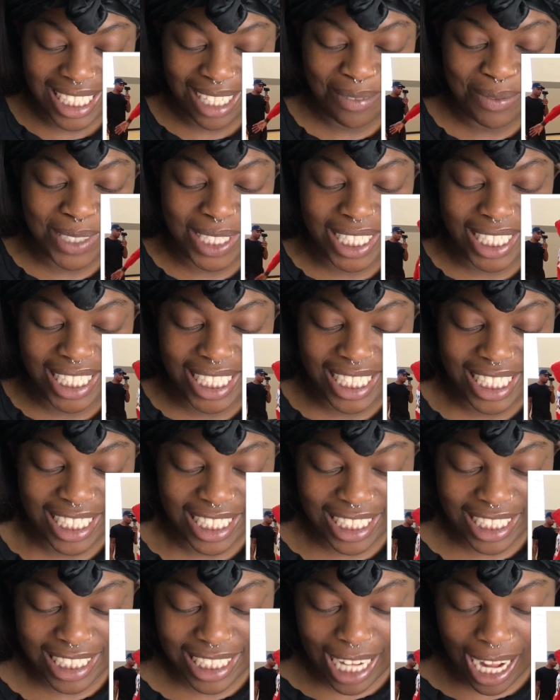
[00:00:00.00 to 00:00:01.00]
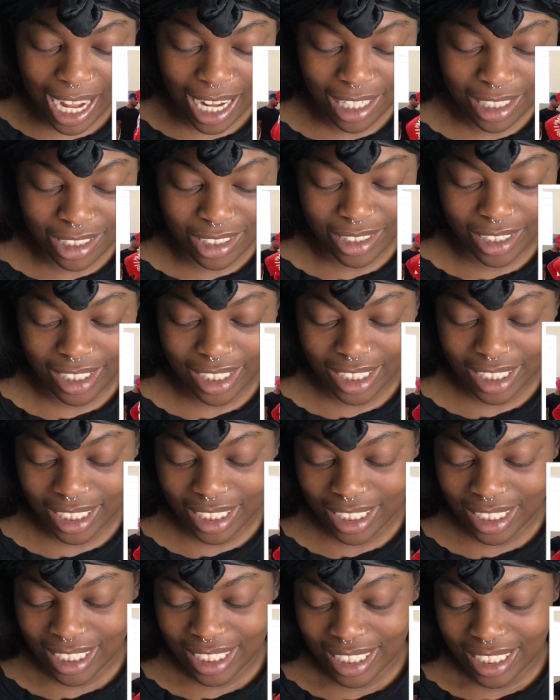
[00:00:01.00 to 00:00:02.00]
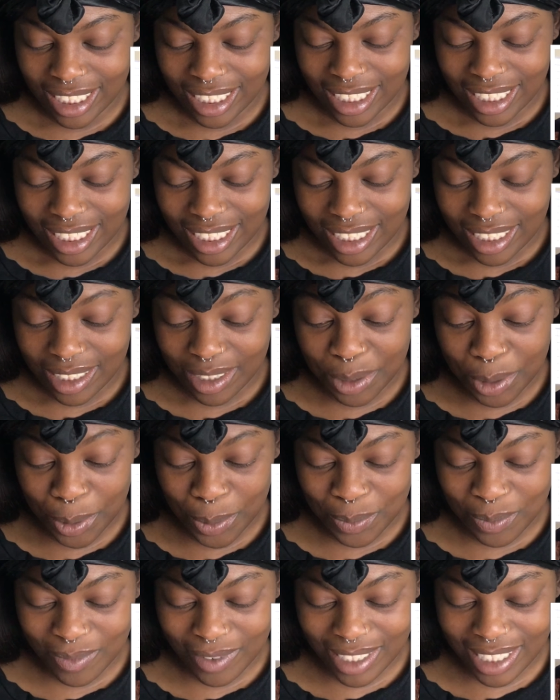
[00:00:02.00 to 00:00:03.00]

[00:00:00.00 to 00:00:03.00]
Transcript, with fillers: I'm dead. He tired. Ooh.